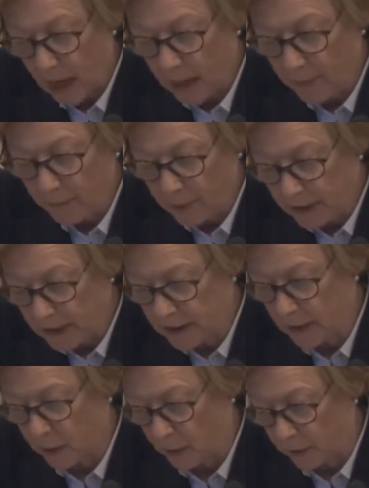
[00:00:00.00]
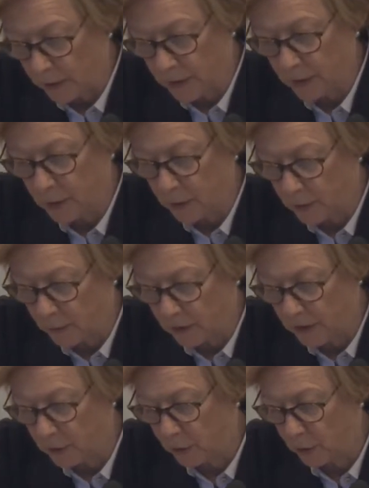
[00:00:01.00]
I am pleased and honored to
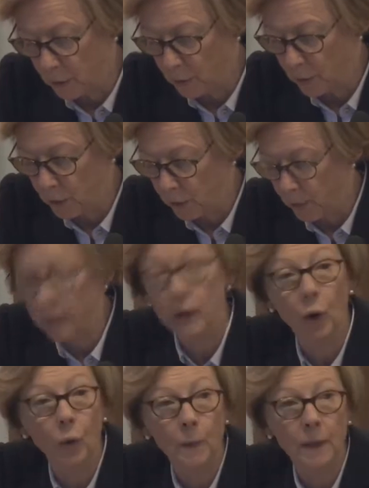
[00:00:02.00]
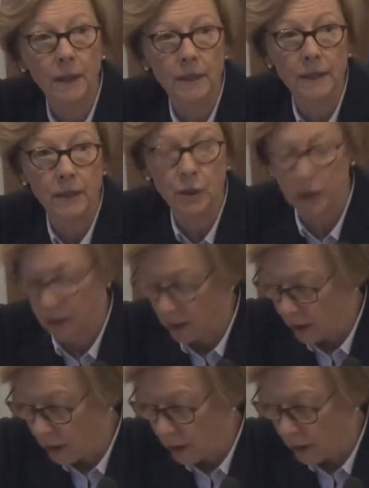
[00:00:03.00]
speak to you during the opening session